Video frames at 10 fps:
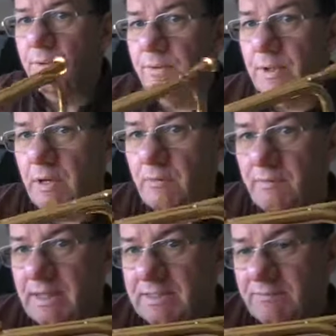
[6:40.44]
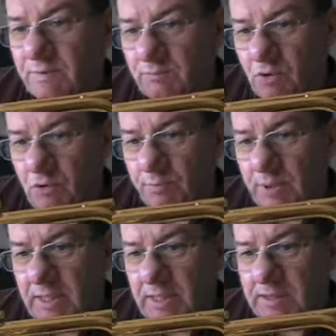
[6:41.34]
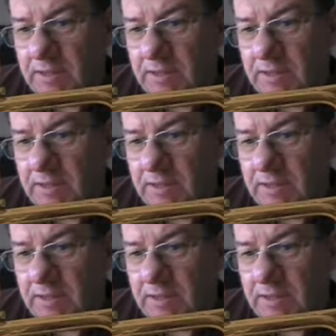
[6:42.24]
No, that's in the wrong place,